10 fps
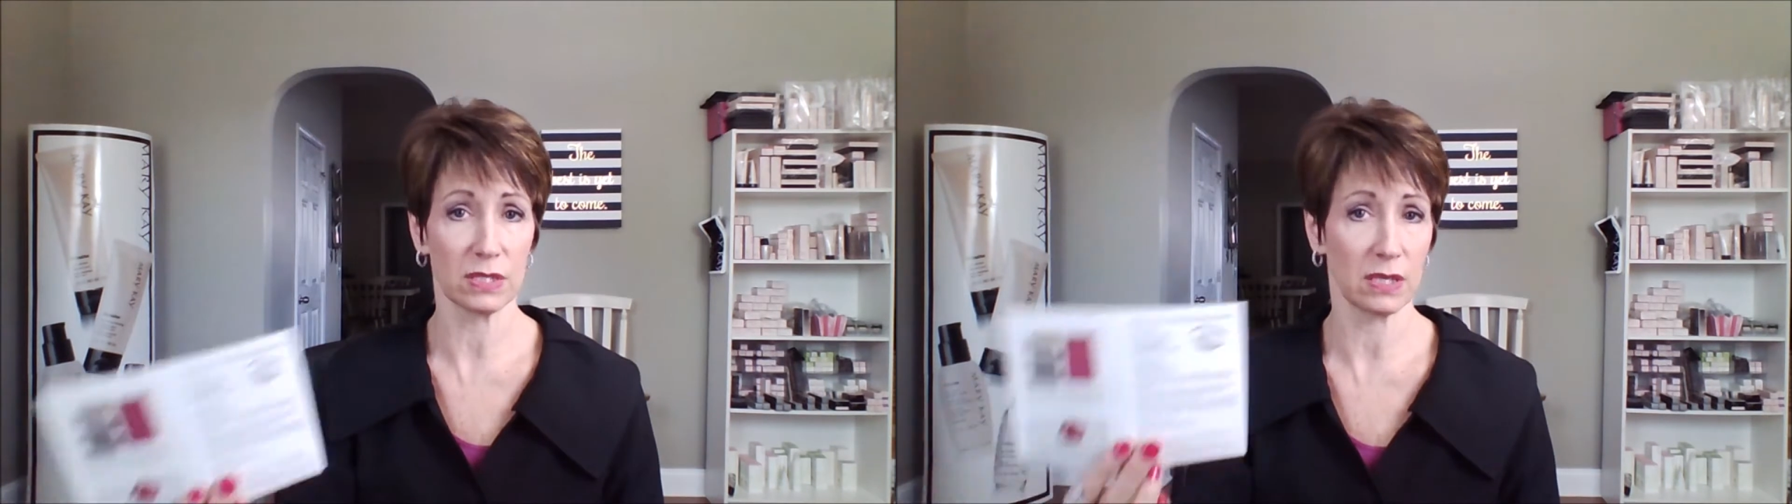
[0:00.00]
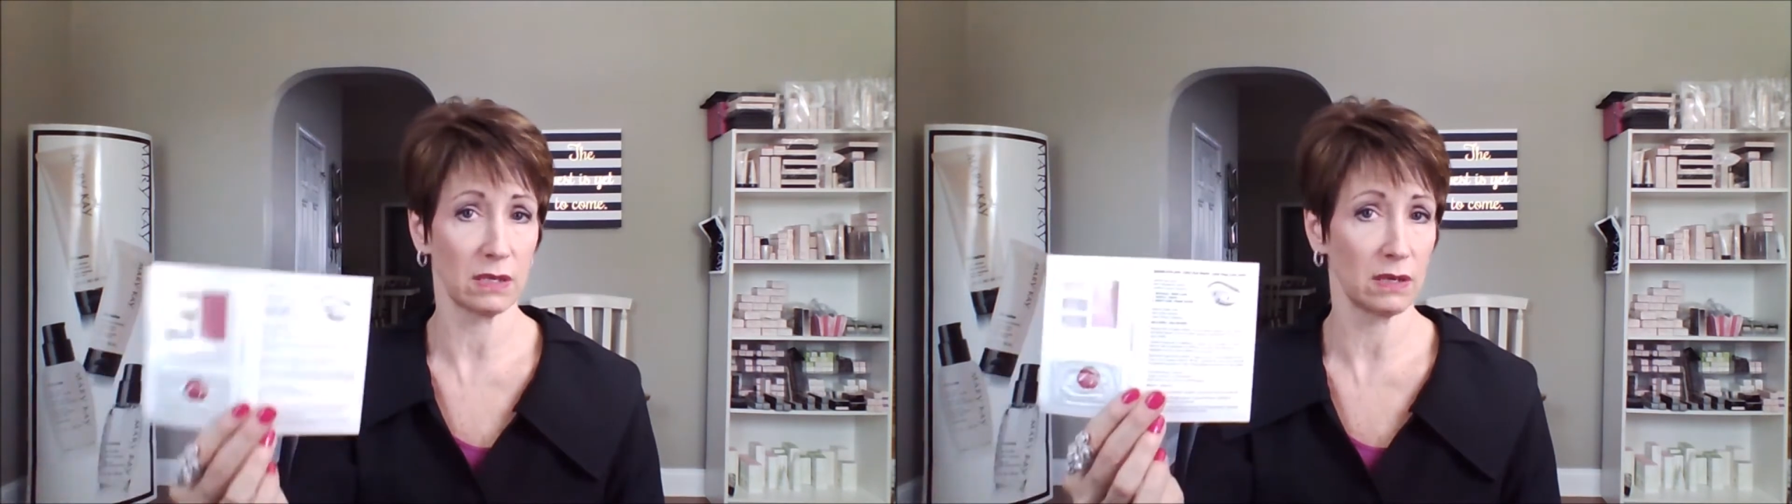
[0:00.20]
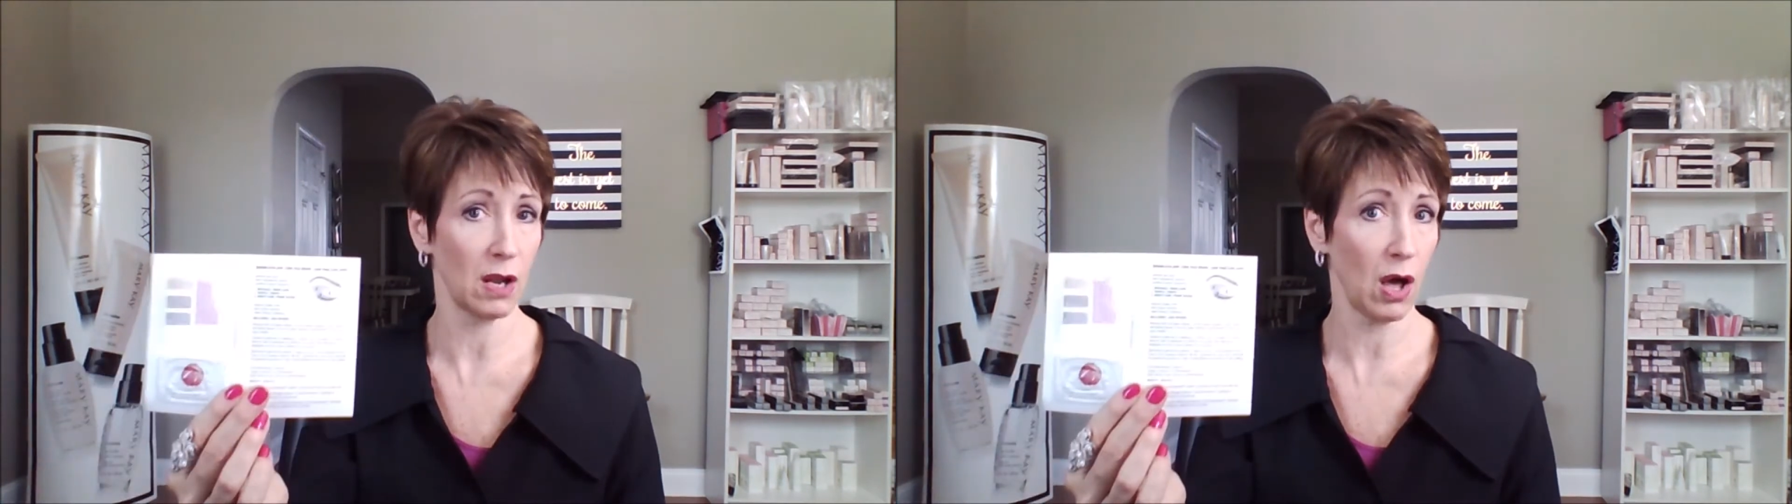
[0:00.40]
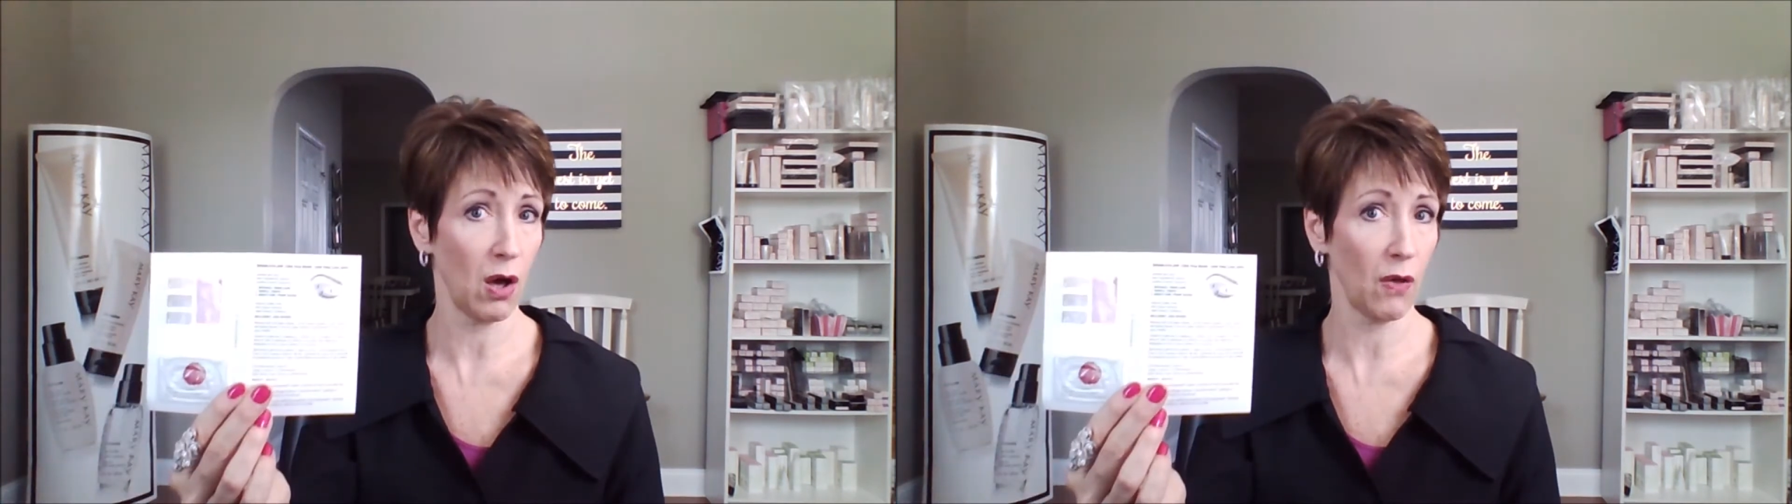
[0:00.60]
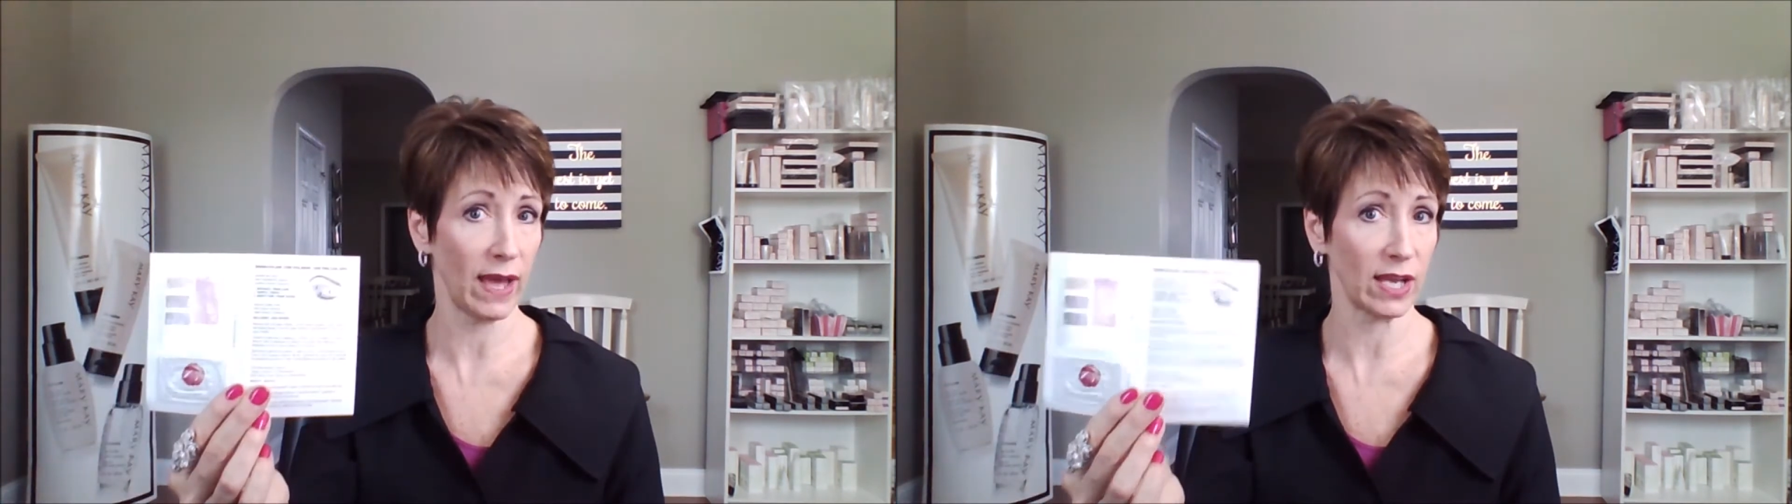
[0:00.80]
and
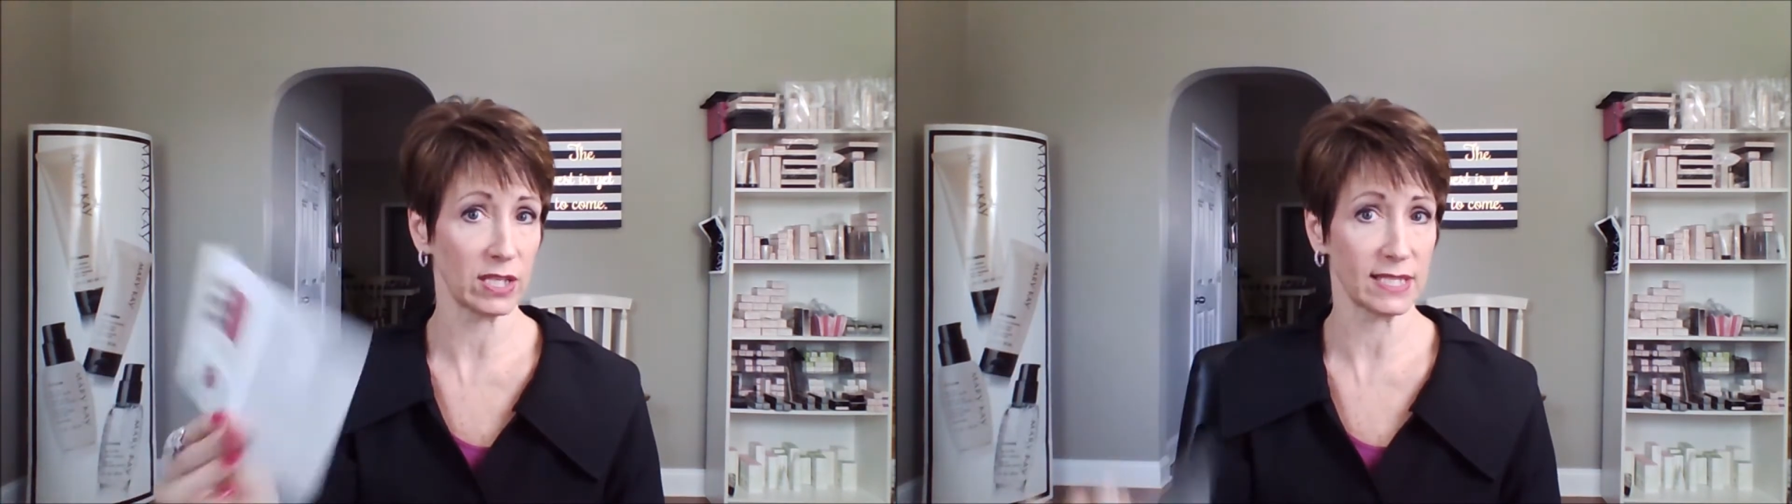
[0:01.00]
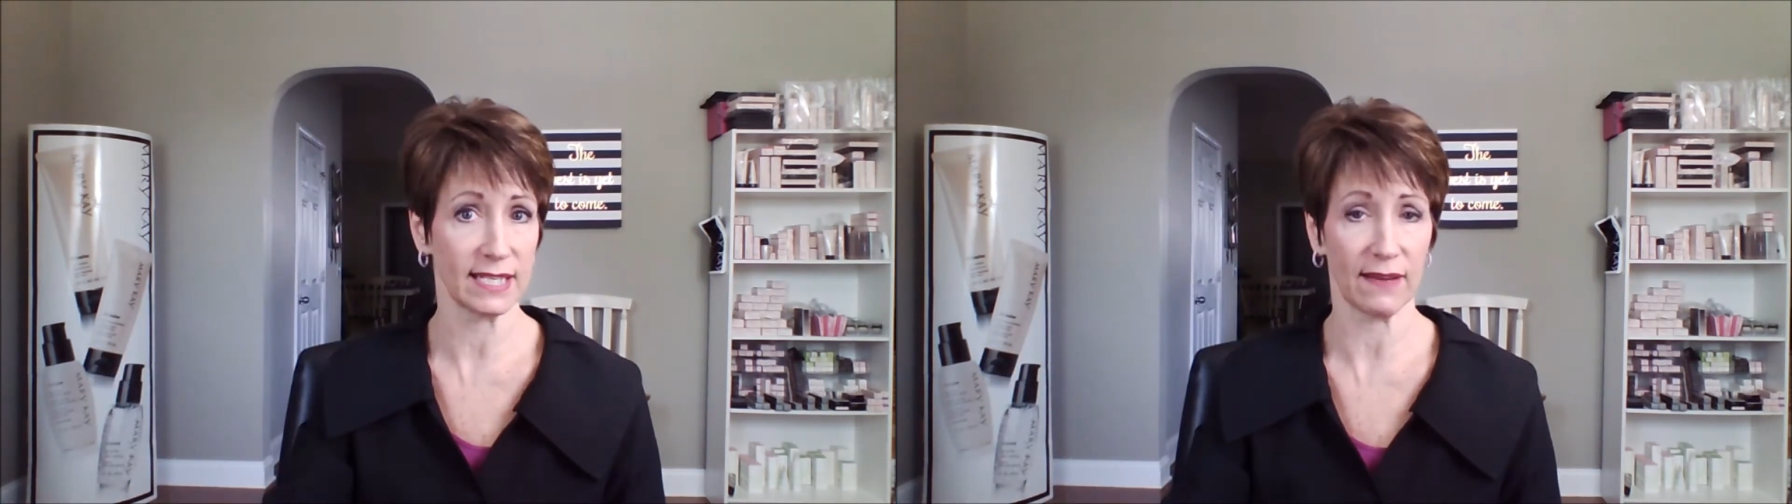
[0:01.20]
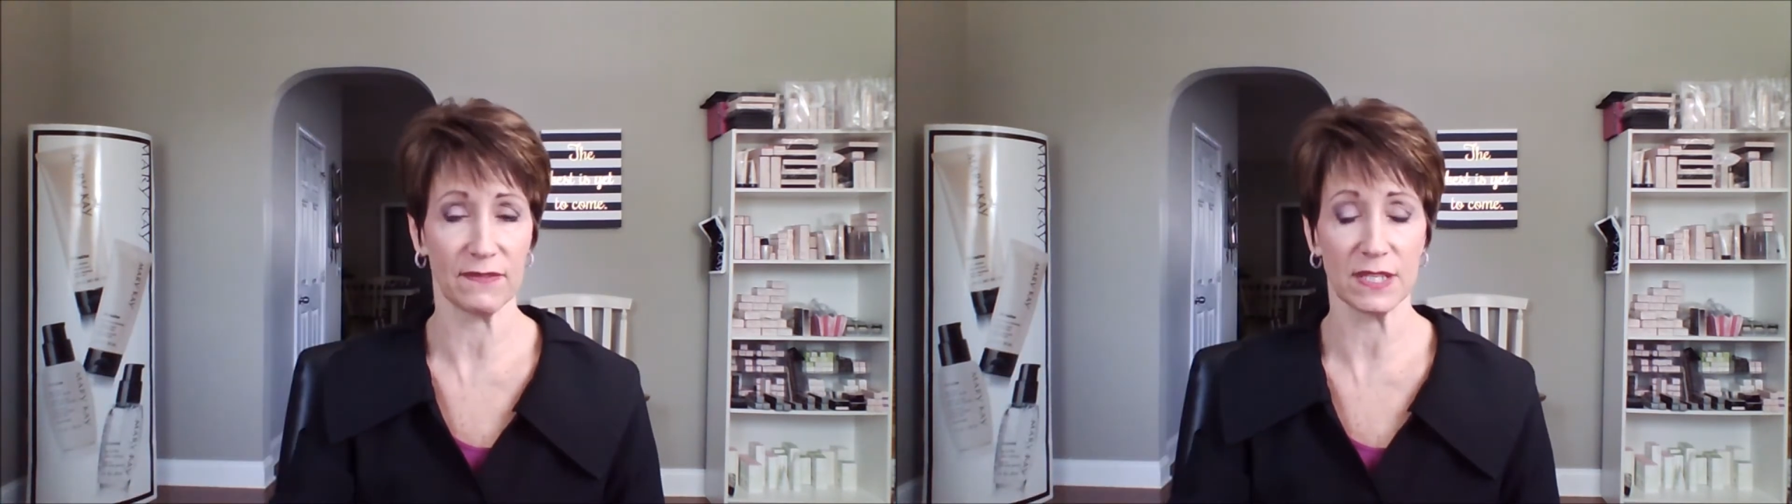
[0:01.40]
all that good stuff.